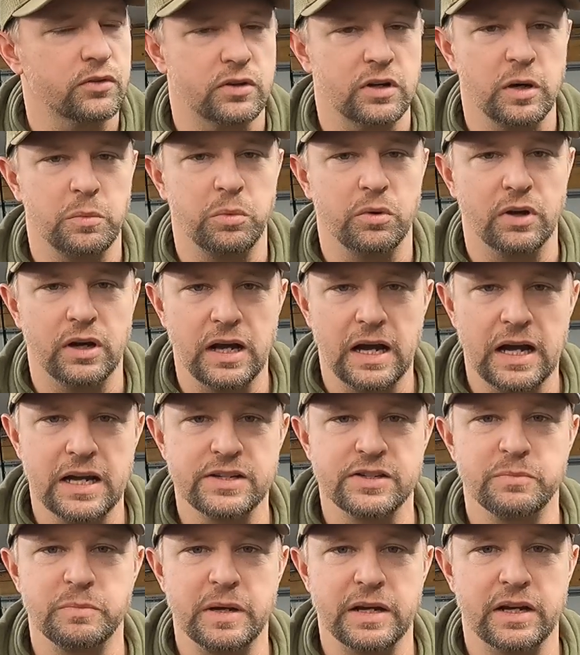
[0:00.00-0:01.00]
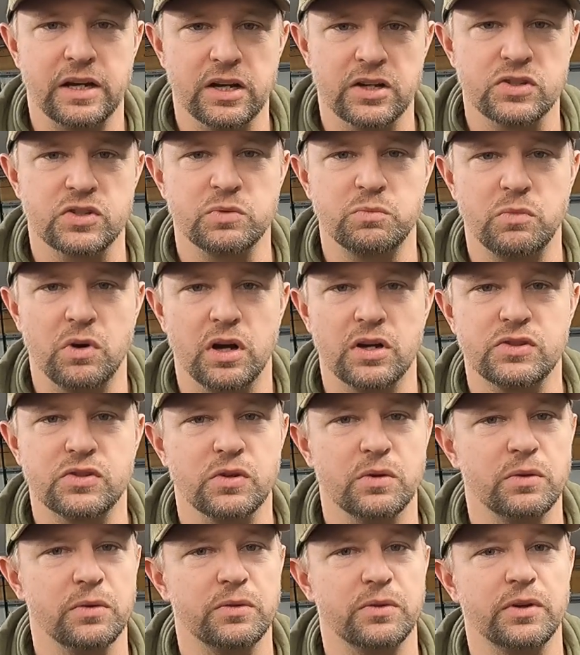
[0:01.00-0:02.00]
couple of guys that make custom rods,
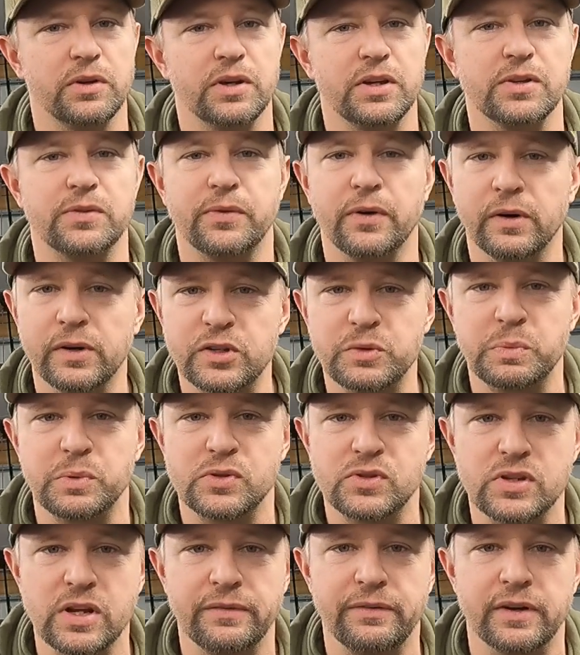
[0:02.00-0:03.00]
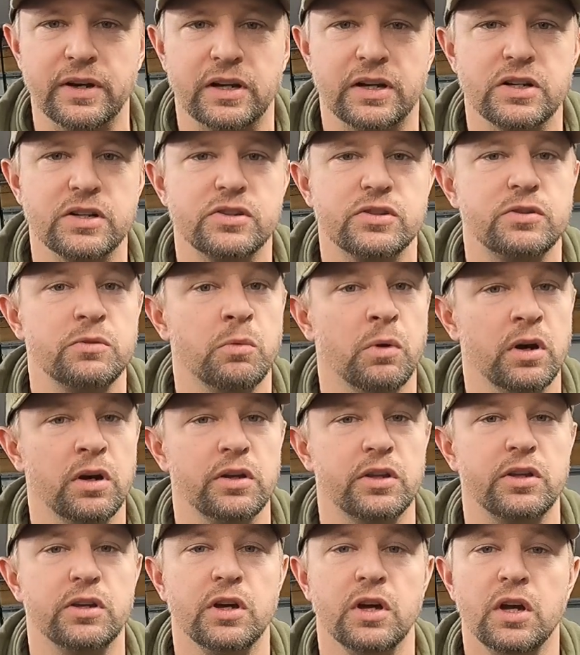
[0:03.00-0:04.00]
so it's very specific, because you
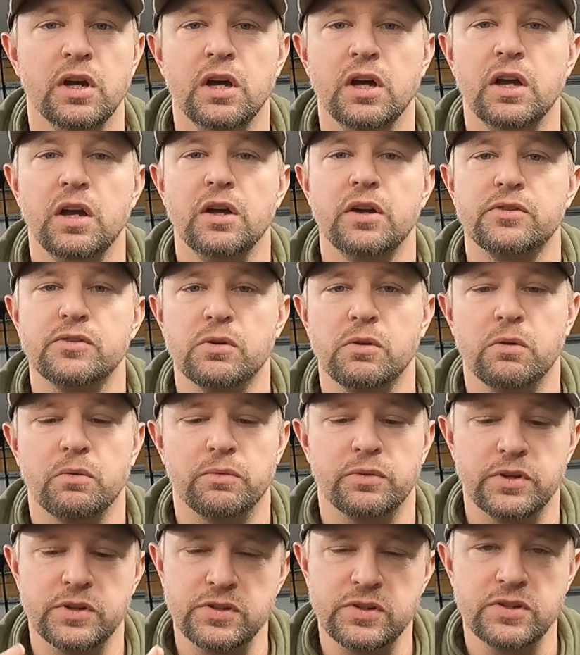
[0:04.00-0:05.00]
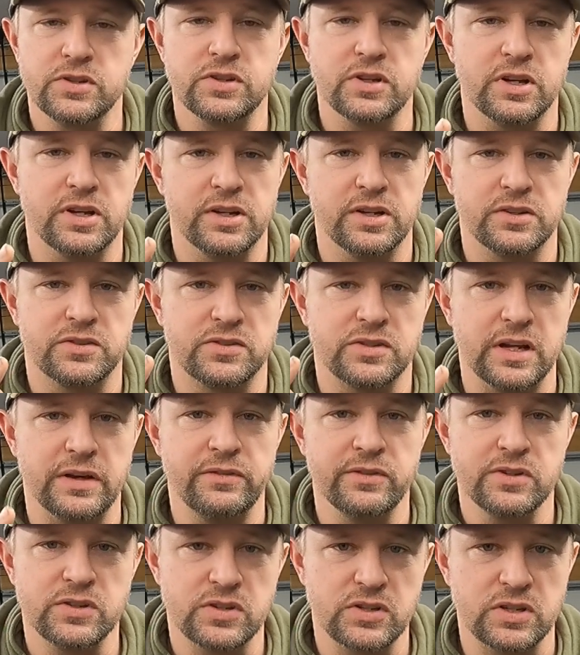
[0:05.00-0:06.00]
want it. So this is a
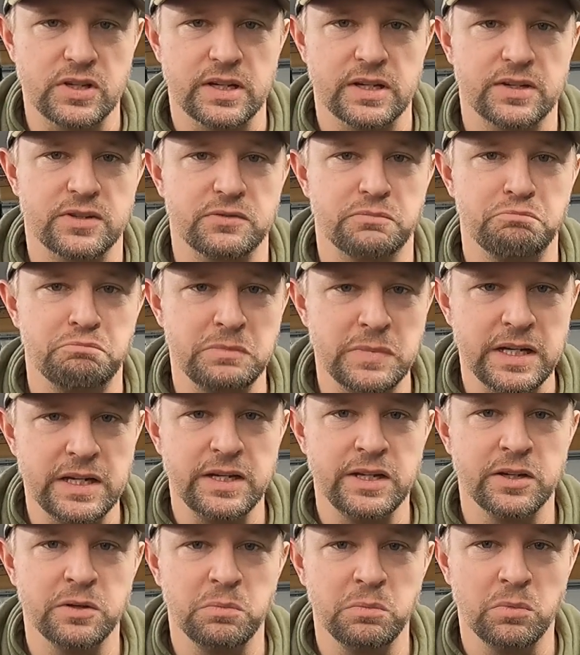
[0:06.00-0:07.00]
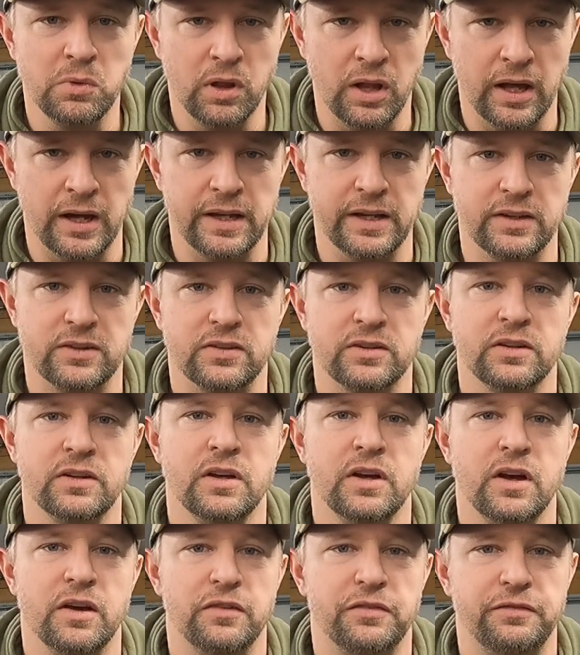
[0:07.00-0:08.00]
7.6 medium light
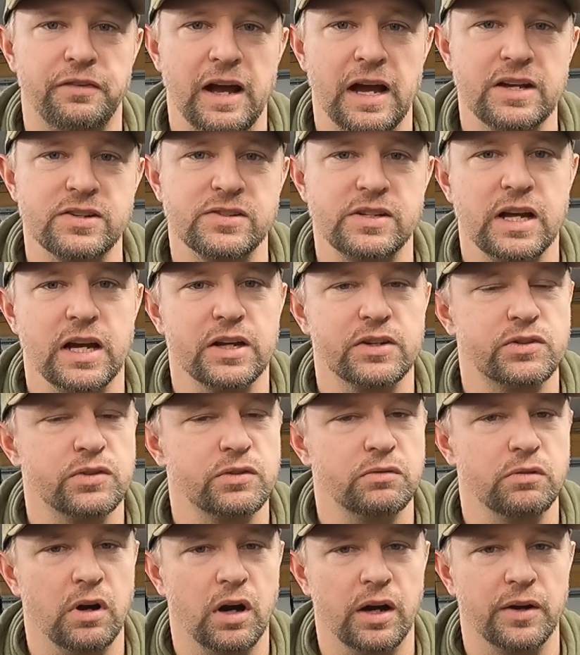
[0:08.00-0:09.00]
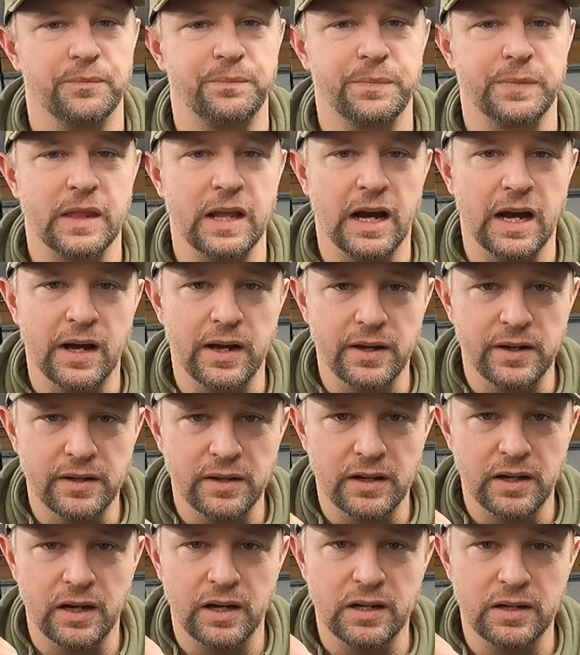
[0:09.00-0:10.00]
fast action rod. Now
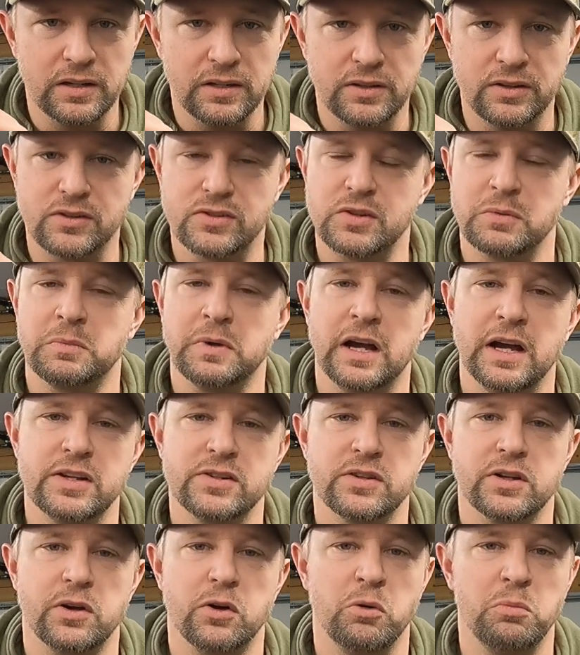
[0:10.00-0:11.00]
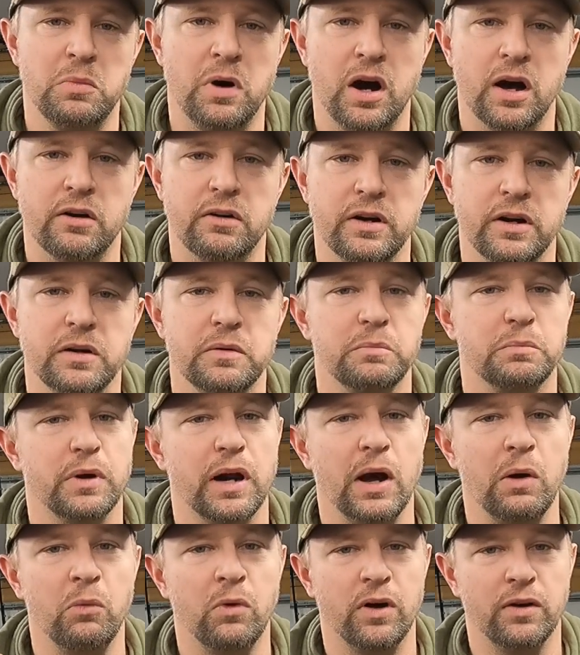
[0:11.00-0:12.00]
there's some guys that go moderate,
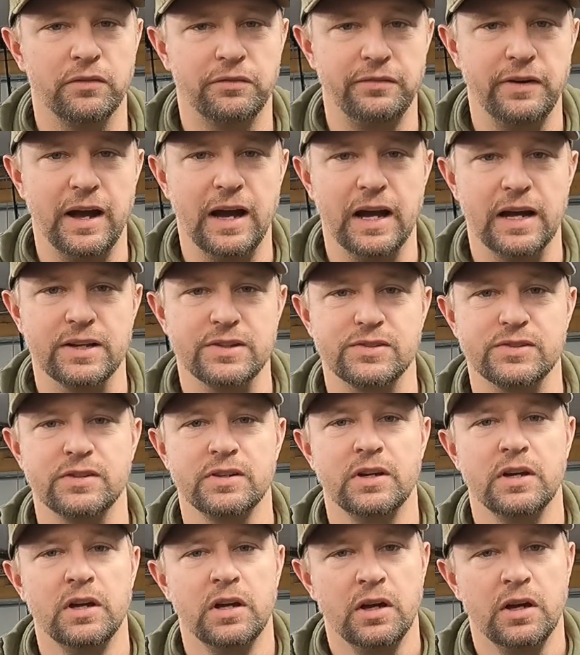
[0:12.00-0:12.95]
but I want fast.